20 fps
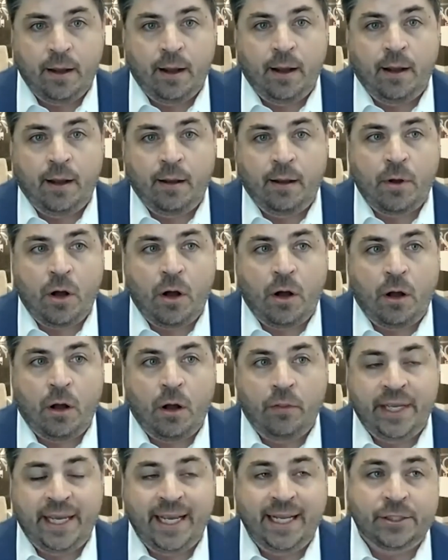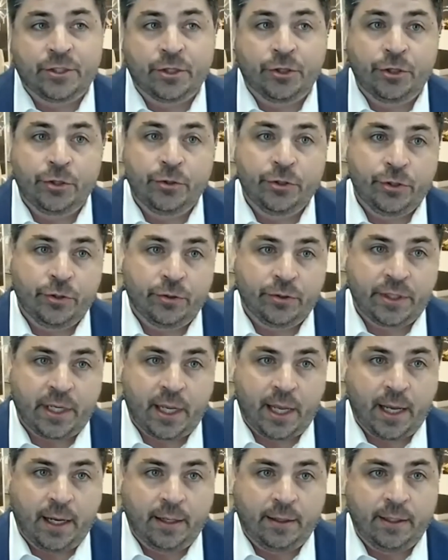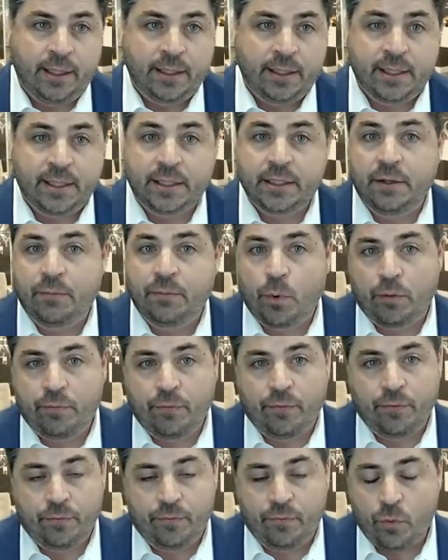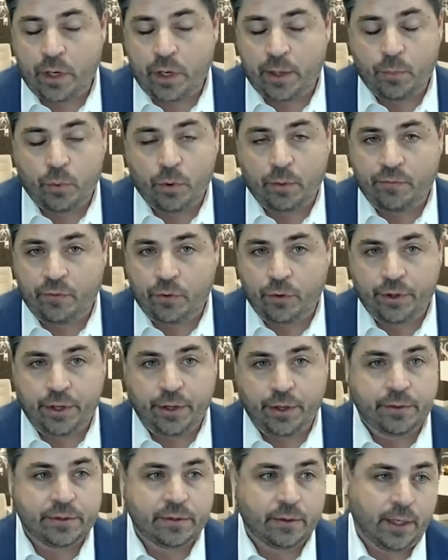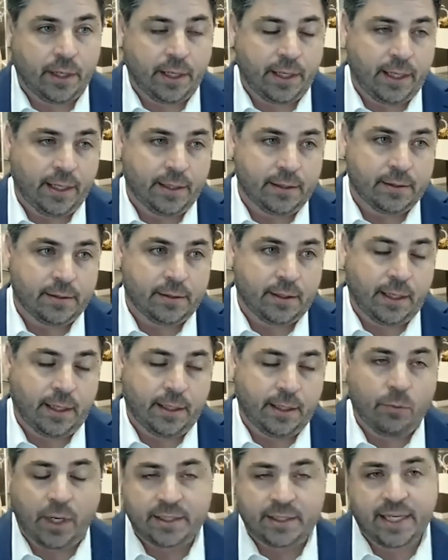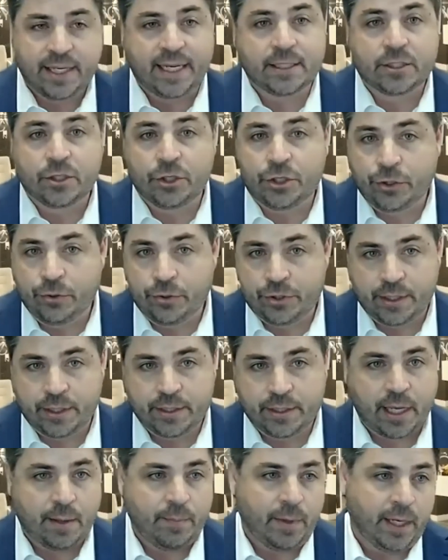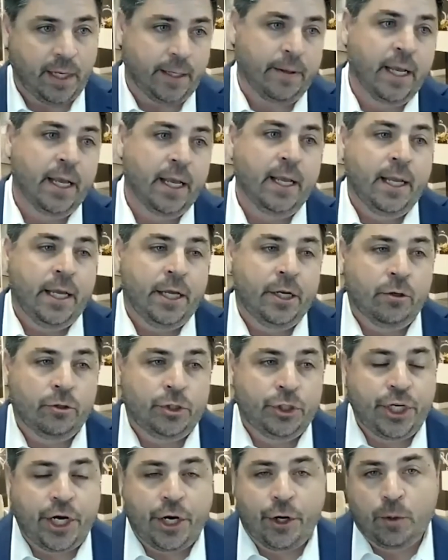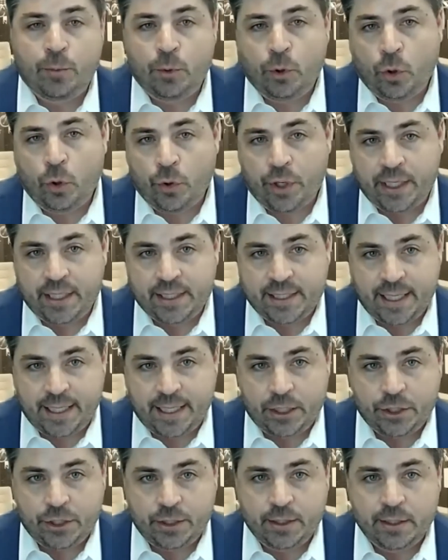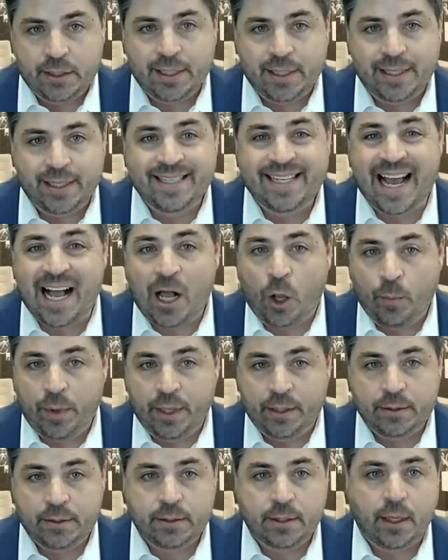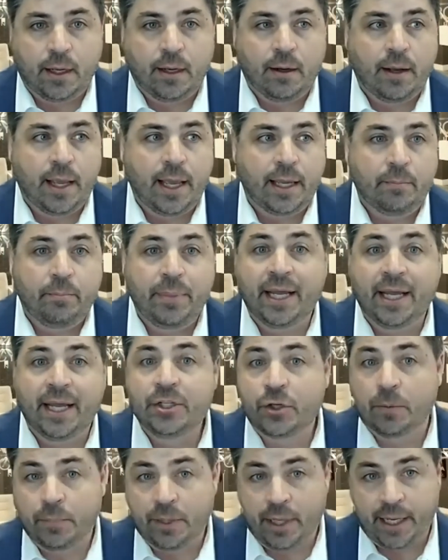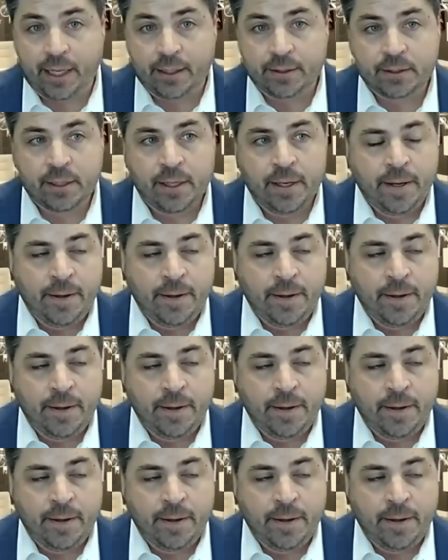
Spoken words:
On the institutional side, the 60/40 portfolio is, and when I say institutions, I mean, charitable organizations, endowments, and pension plans.